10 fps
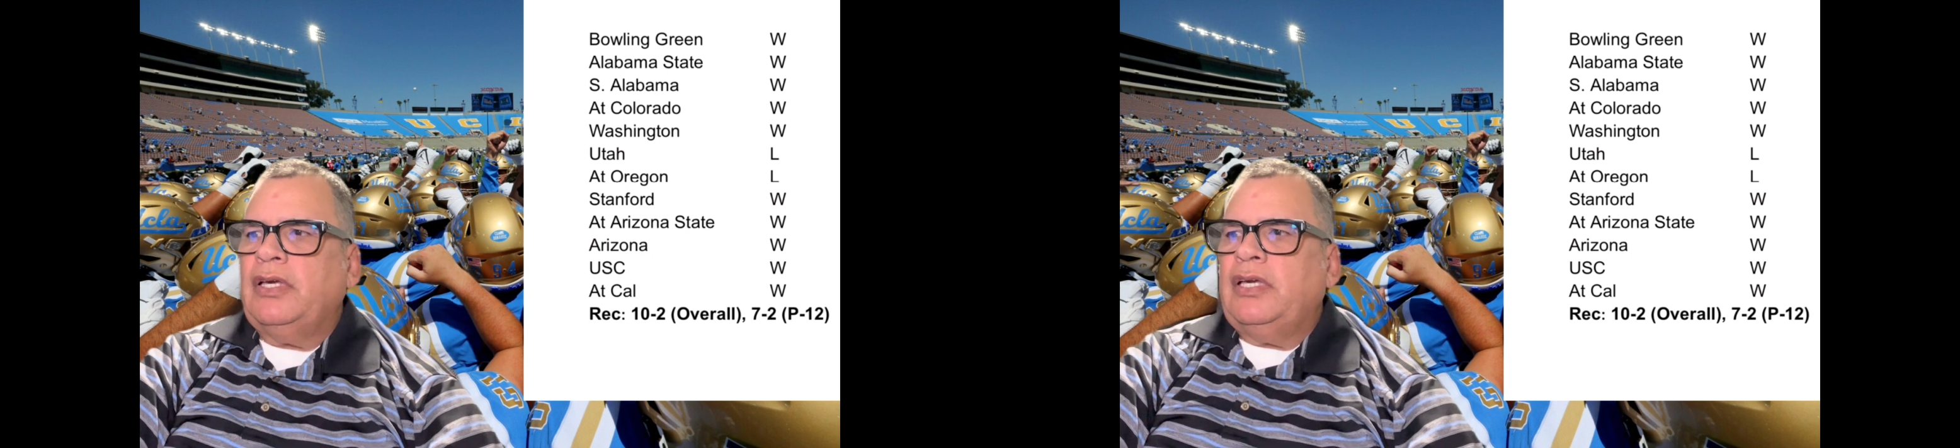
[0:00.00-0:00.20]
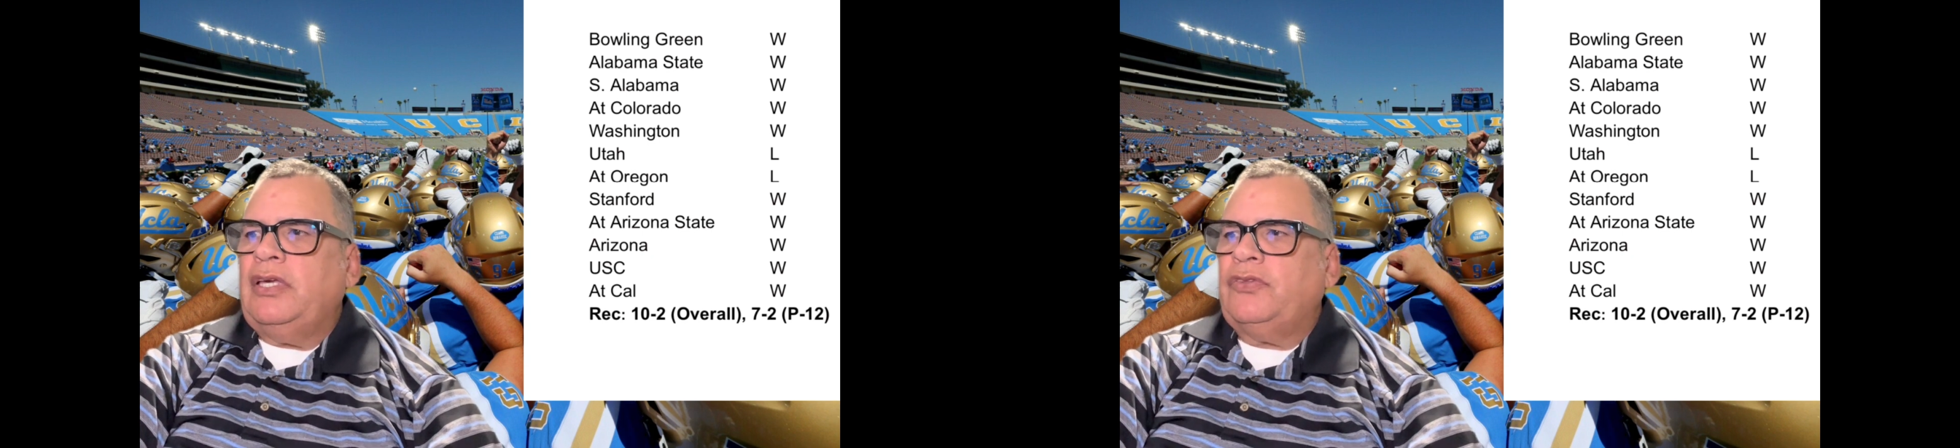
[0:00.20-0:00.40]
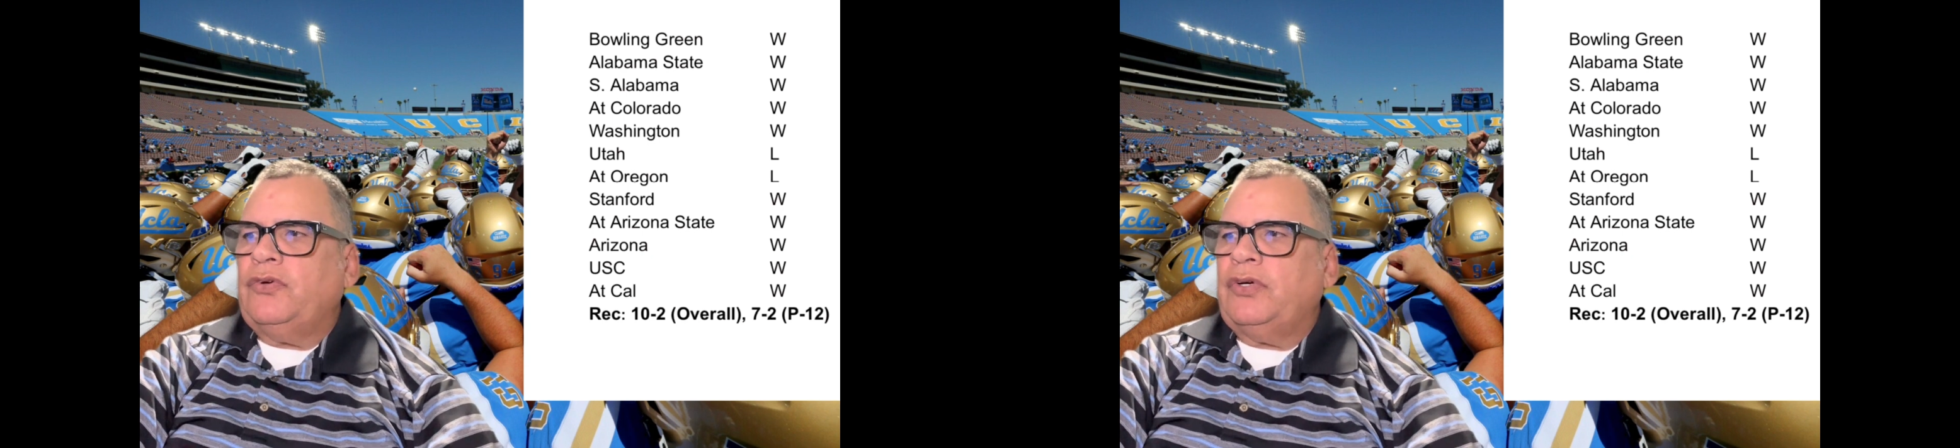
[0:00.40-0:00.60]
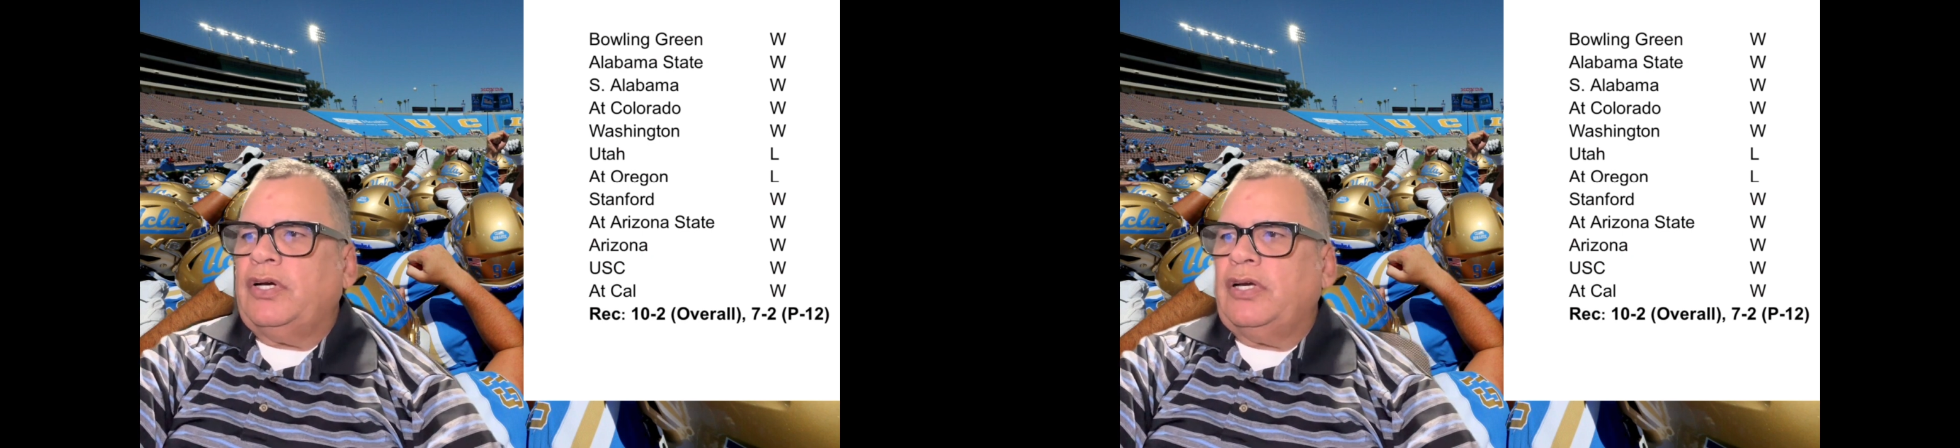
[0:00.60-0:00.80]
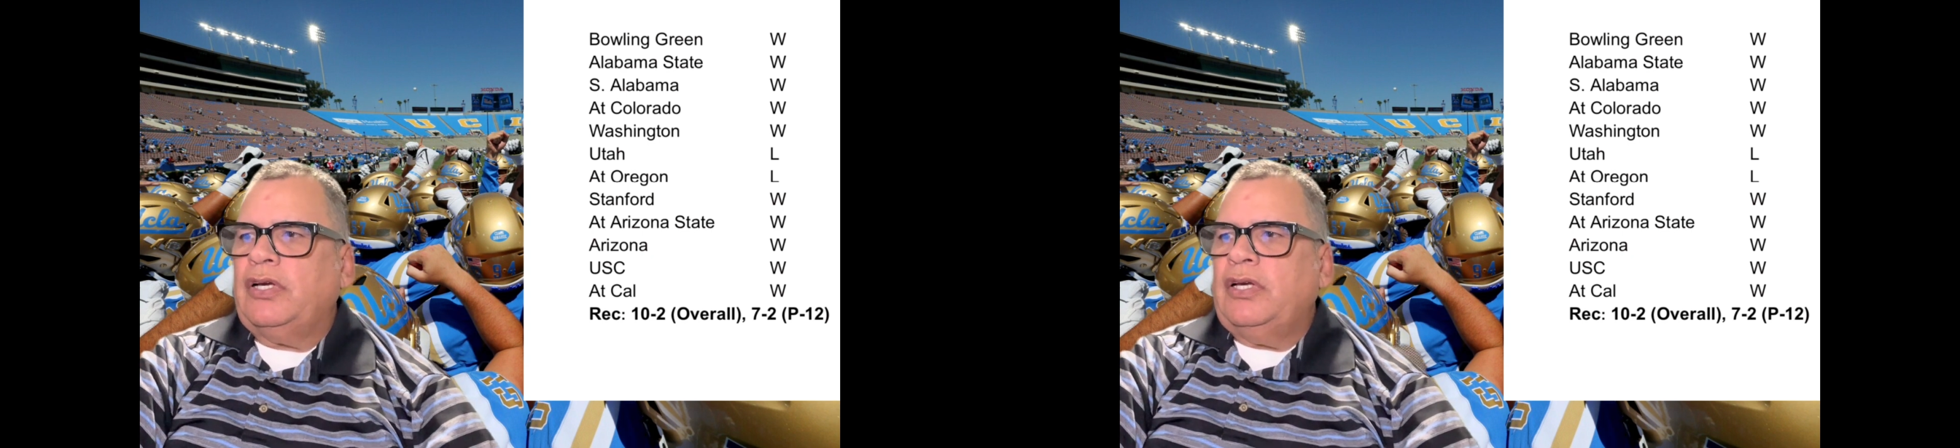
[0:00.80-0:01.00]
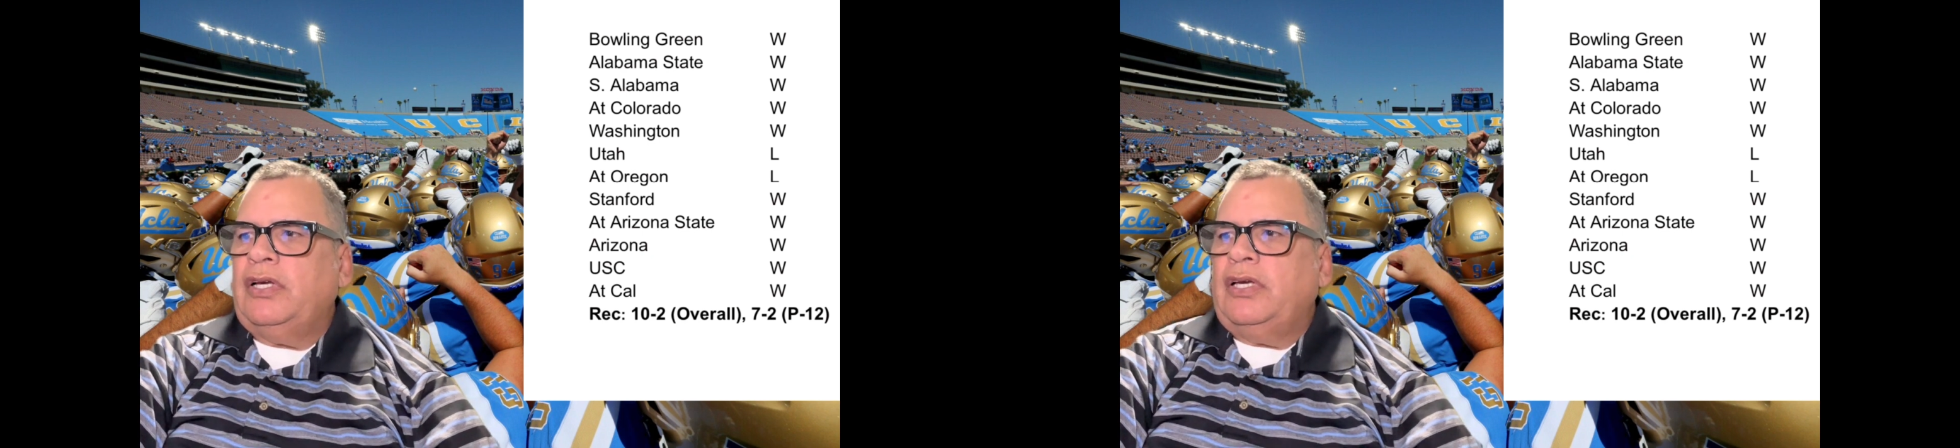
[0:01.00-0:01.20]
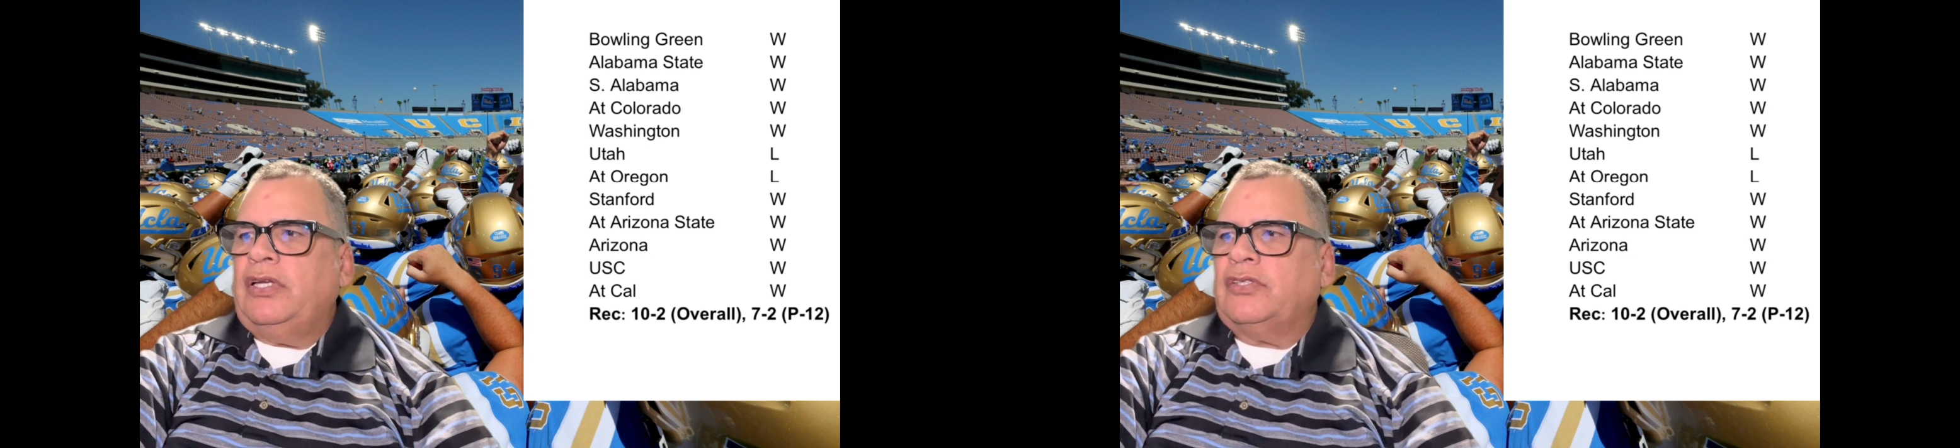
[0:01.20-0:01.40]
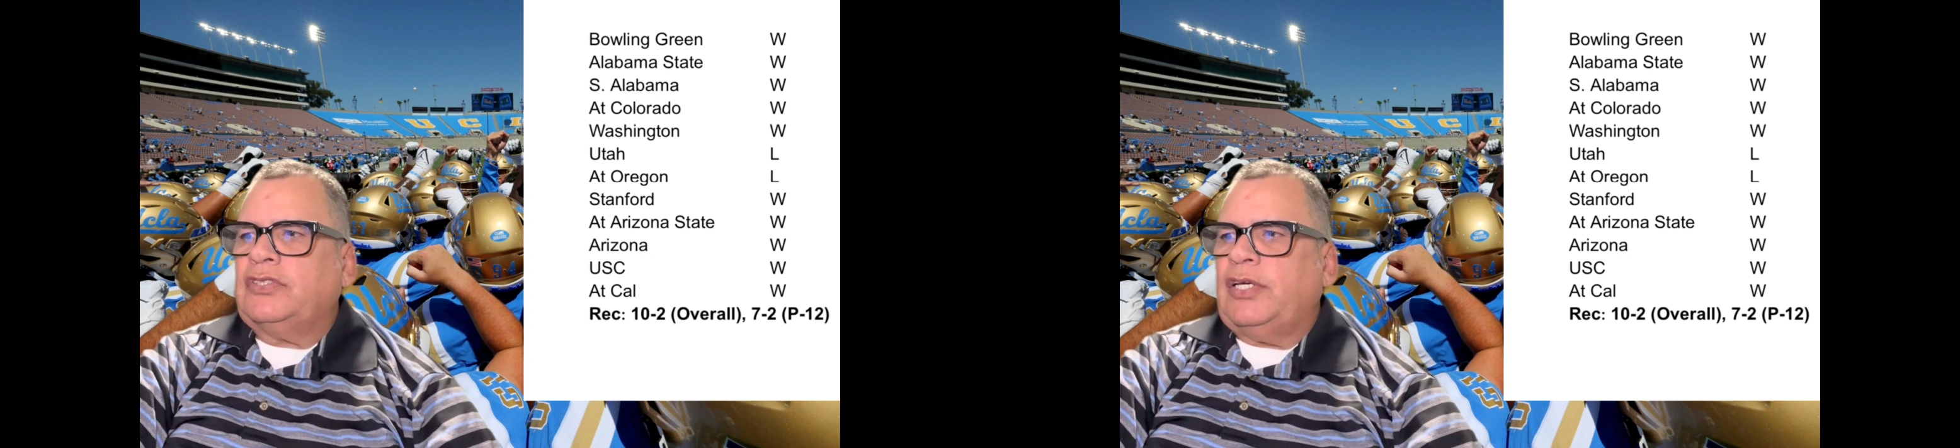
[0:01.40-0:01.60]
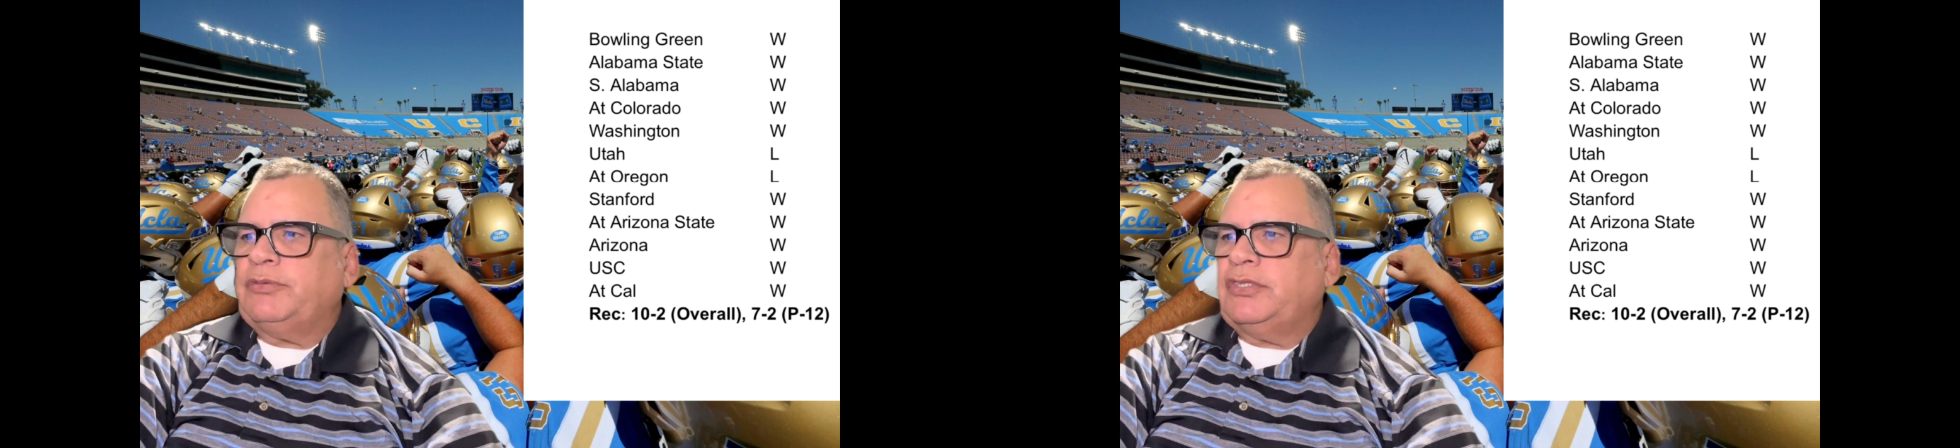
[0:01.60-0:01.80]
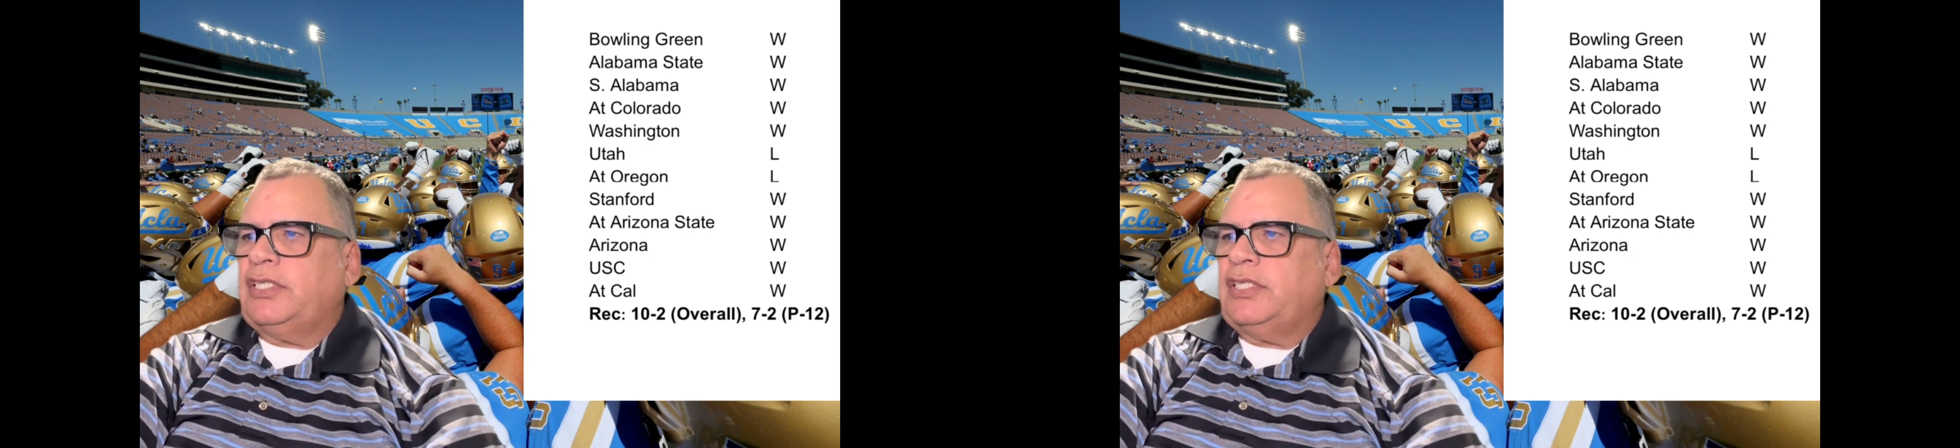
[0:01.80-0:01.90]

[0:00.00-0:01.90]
he threw a interception